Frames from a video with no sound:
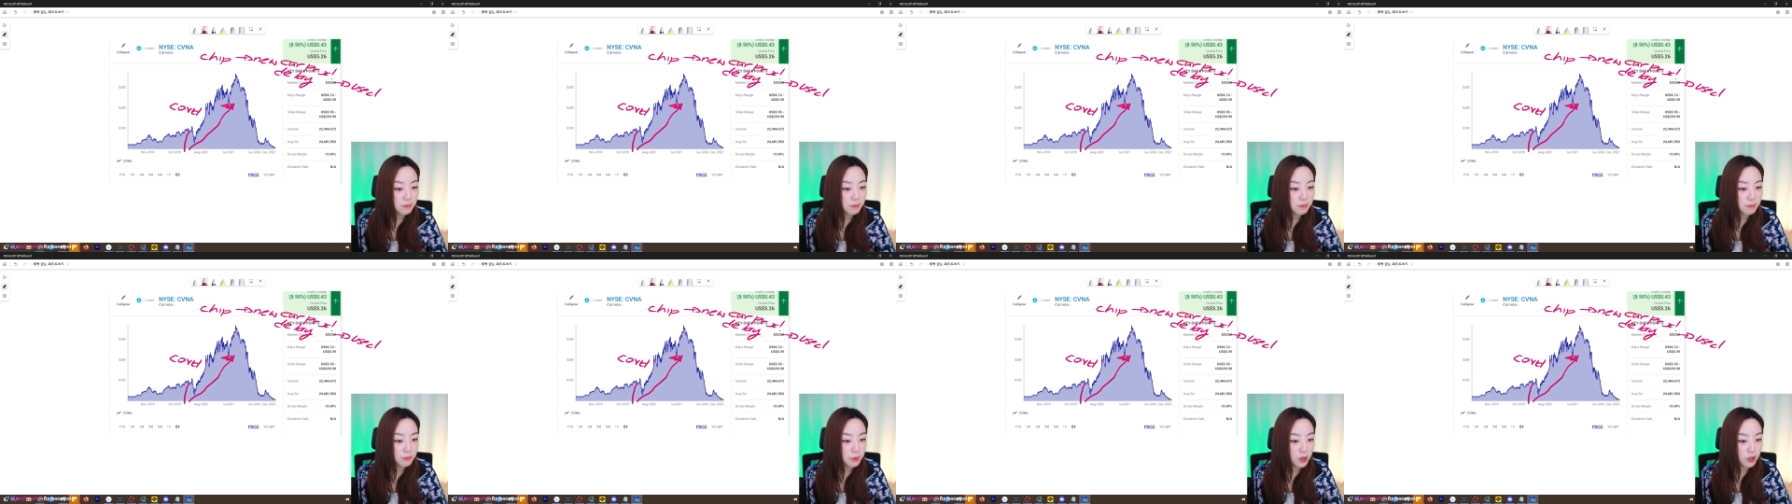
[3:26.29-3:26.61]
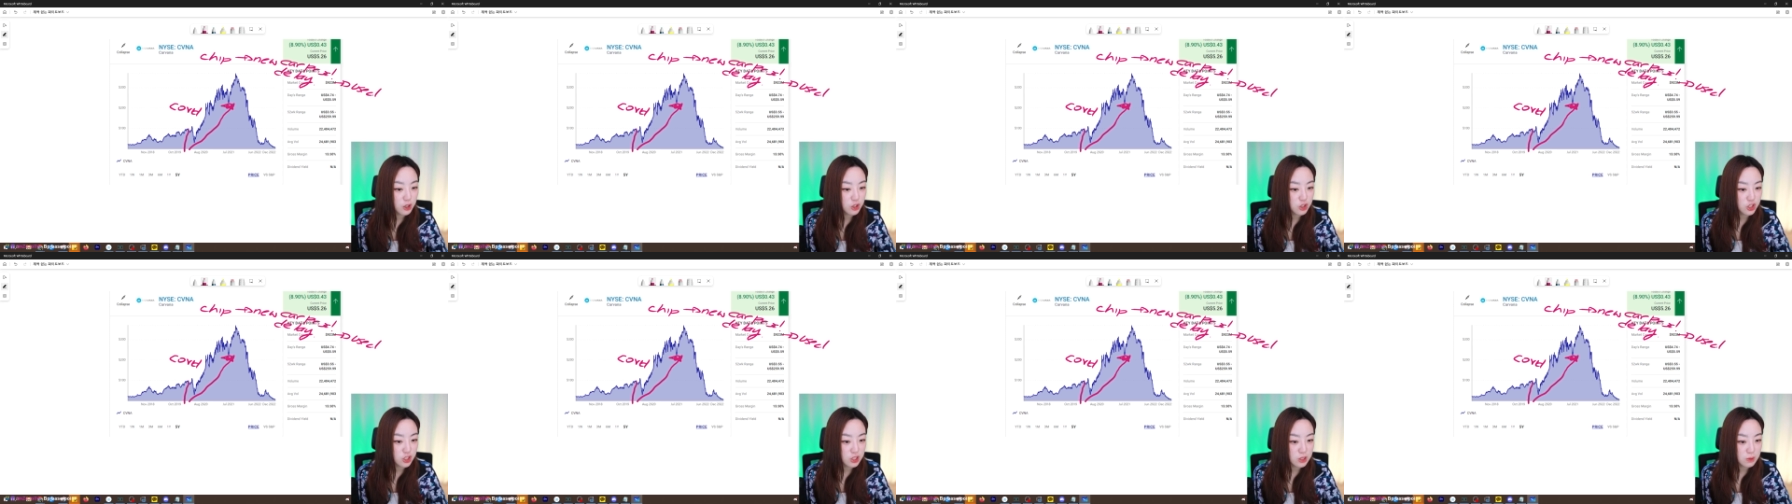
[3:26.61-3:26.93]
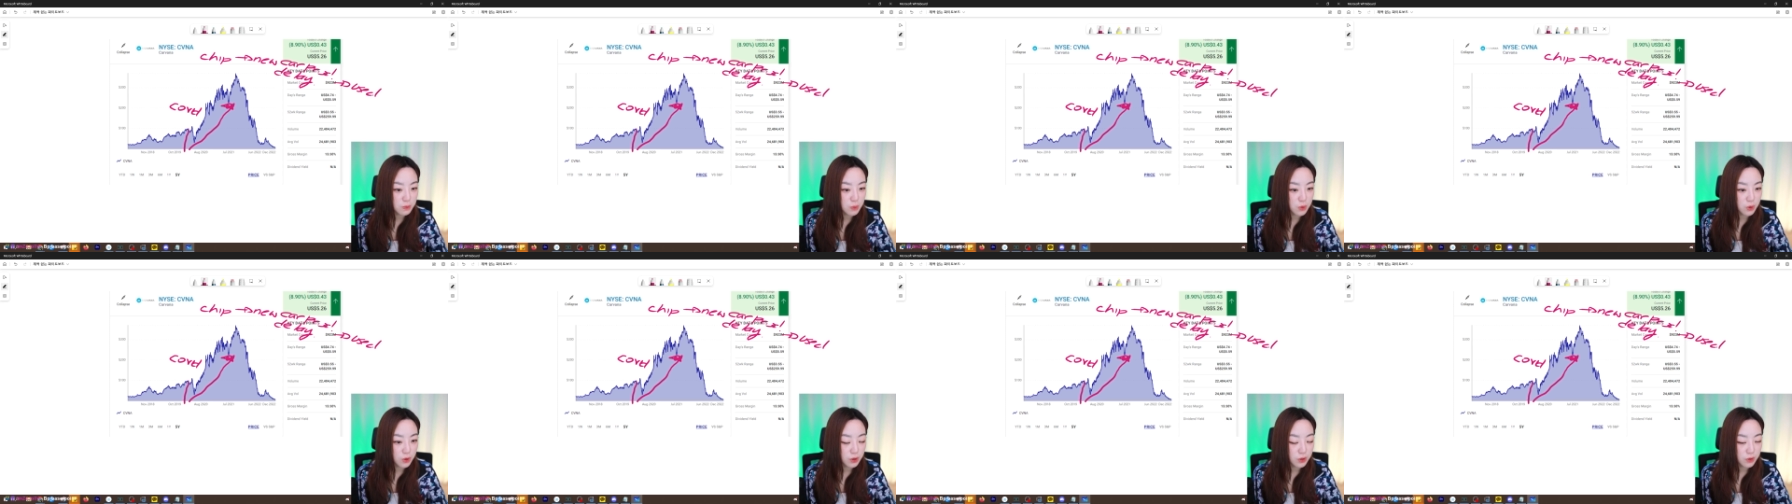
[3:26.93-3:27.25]
purchased
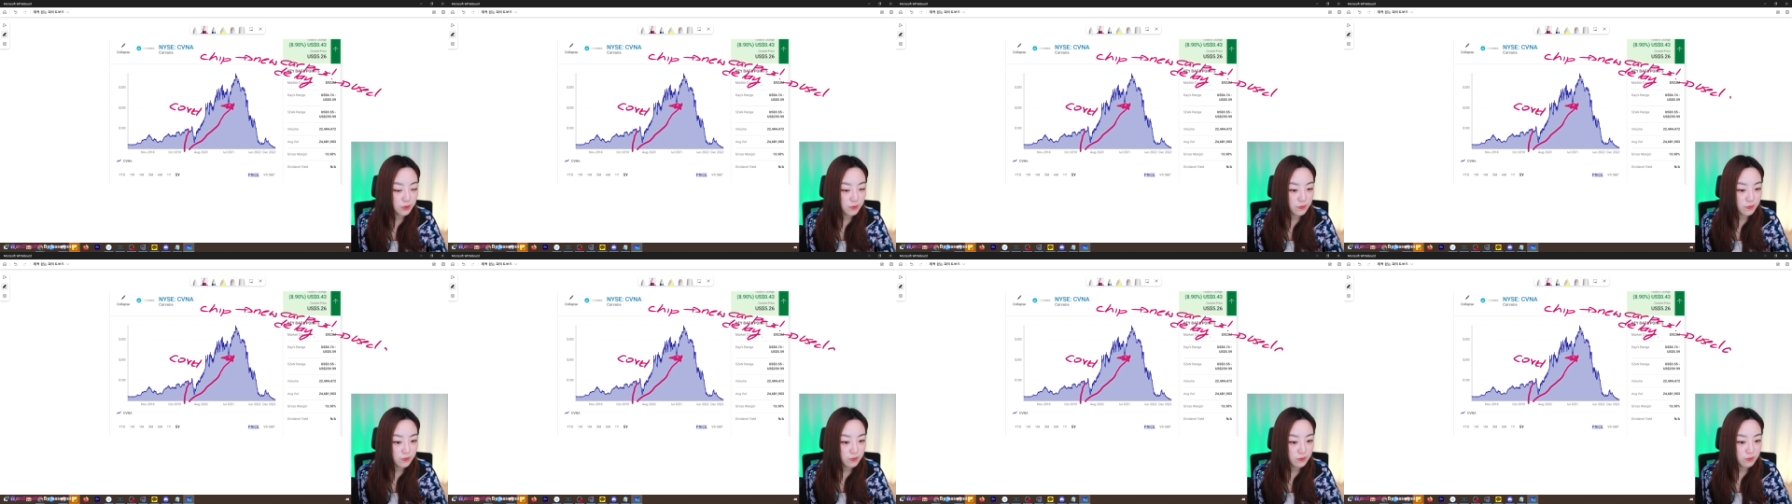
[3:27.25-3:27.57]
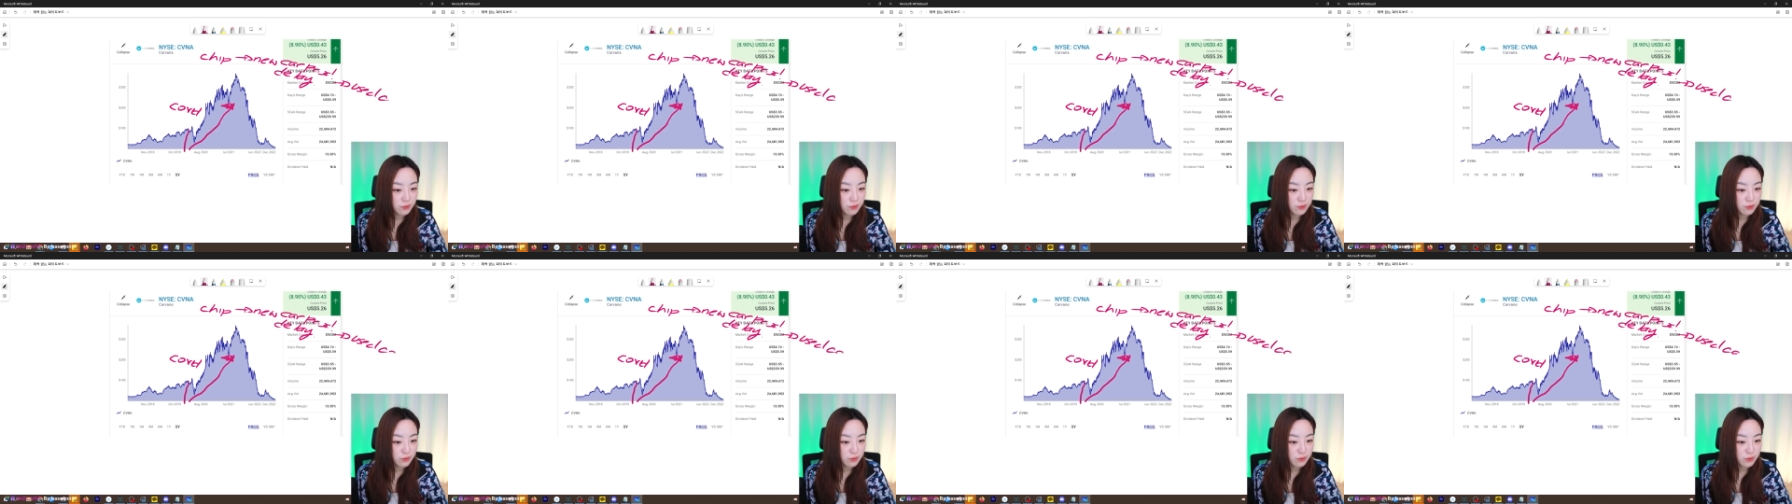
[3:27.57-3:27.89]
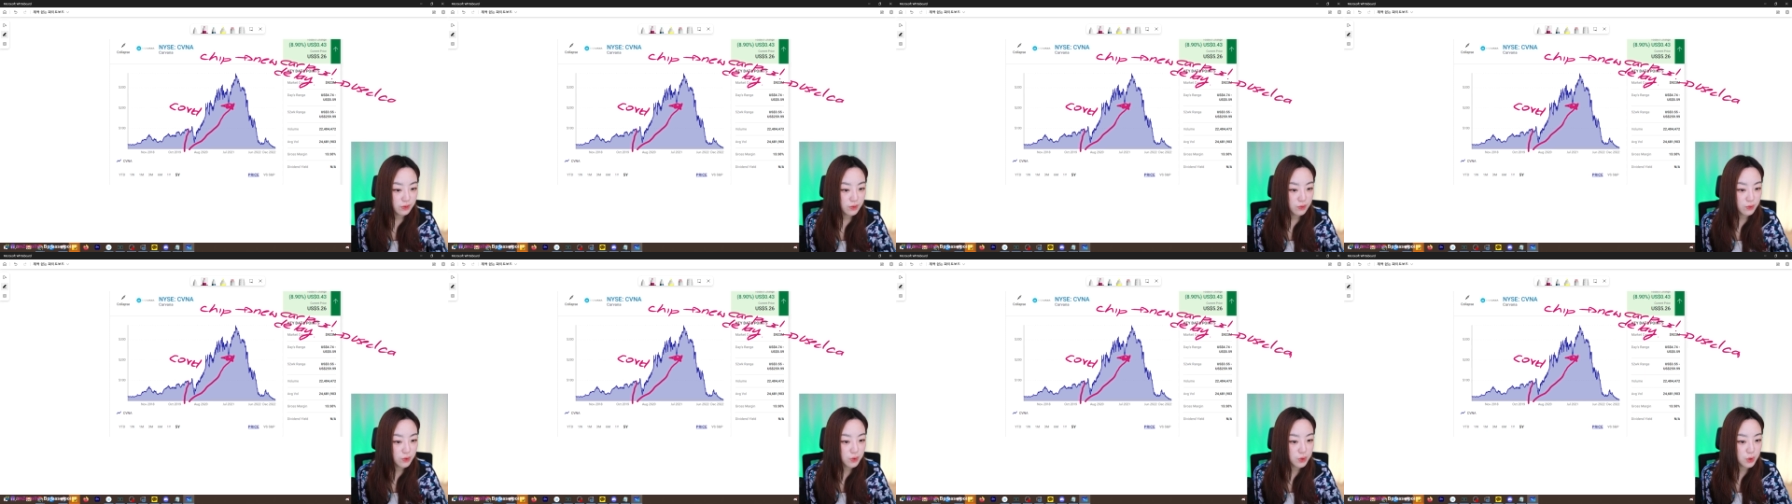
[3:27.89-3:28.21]
more
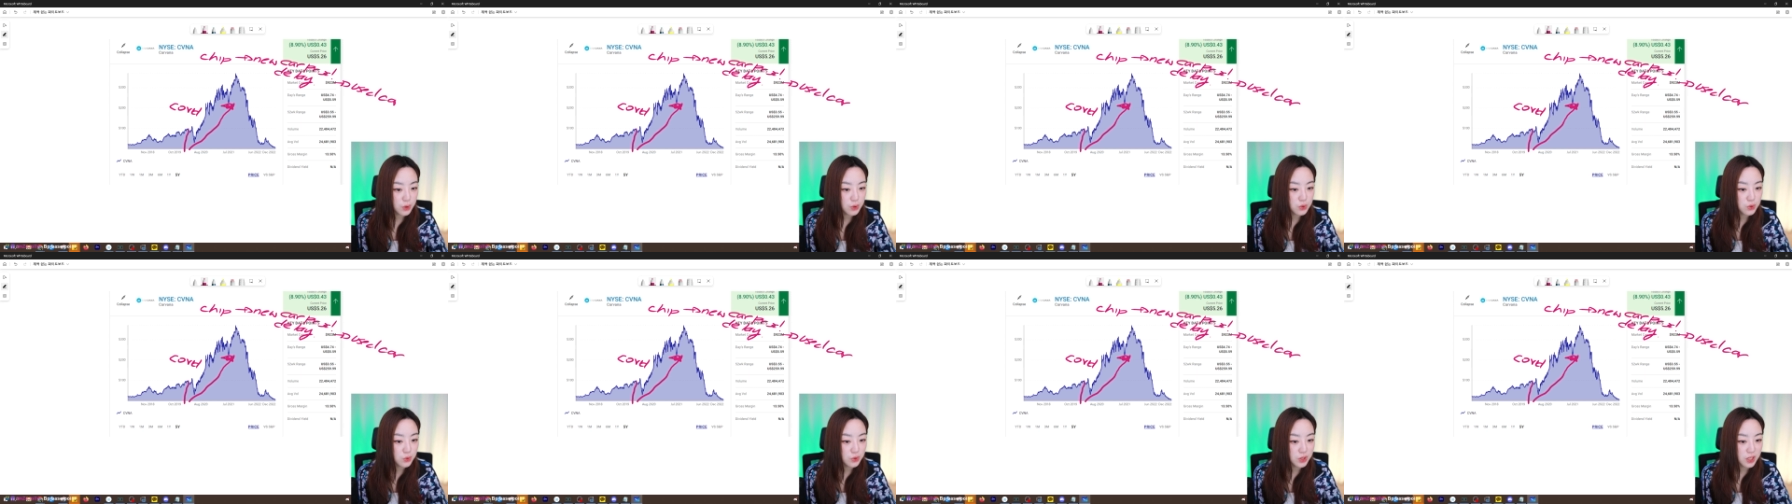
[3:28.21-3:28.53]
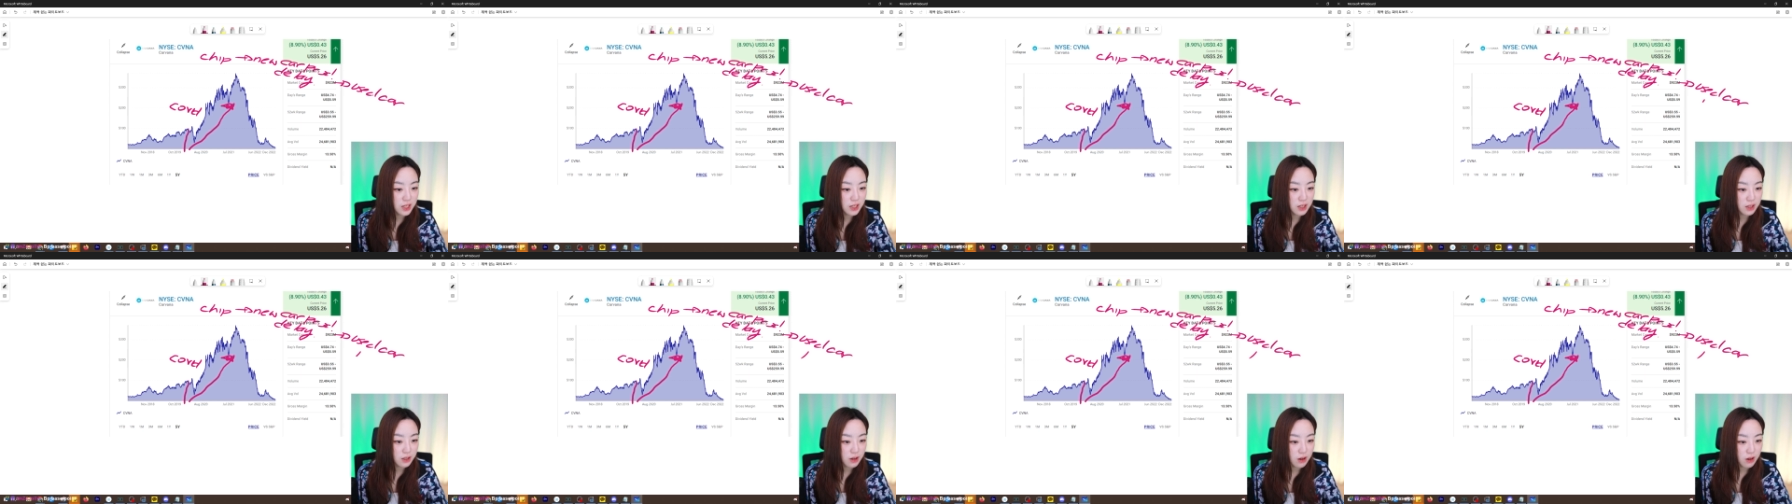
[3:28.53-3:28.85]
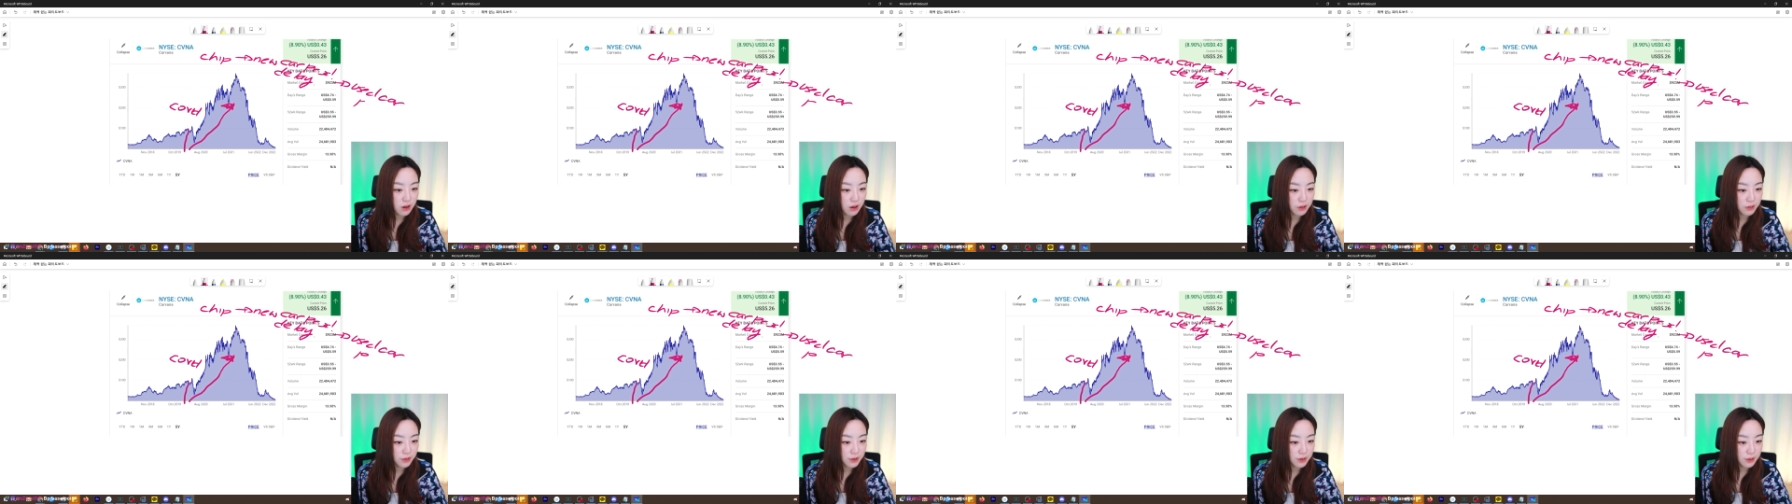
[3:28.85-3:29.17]
for those who needed a
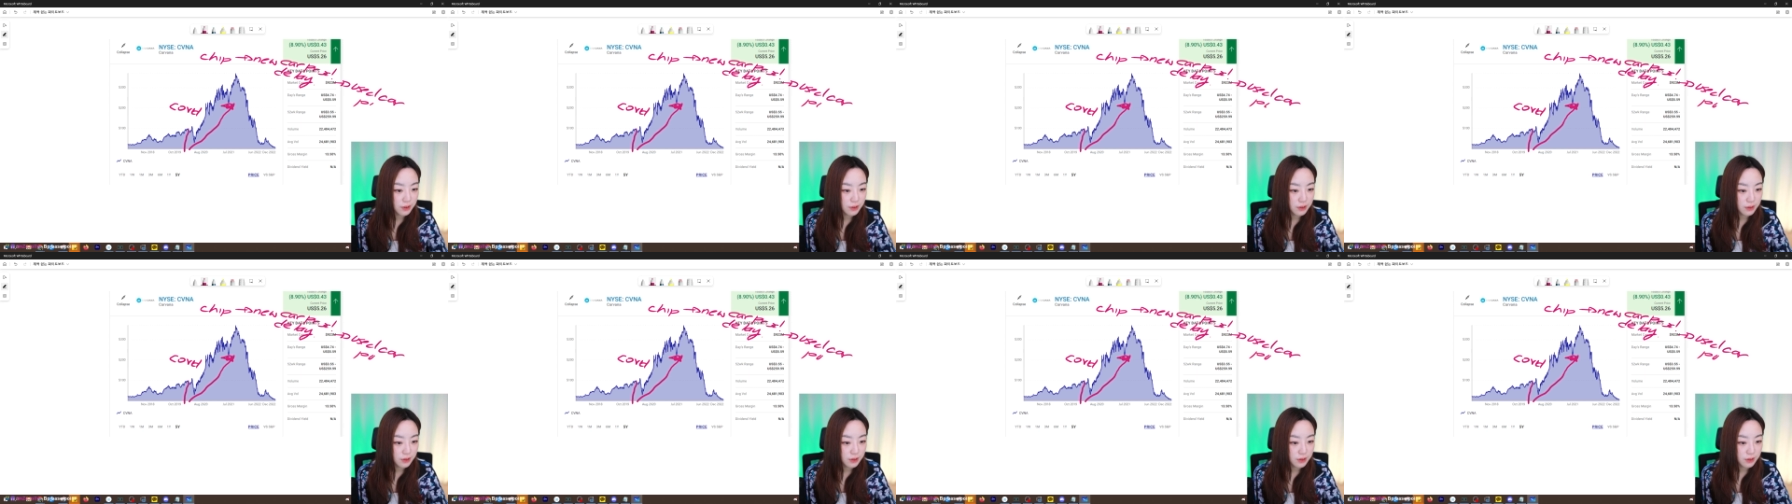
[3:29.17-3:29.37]
car.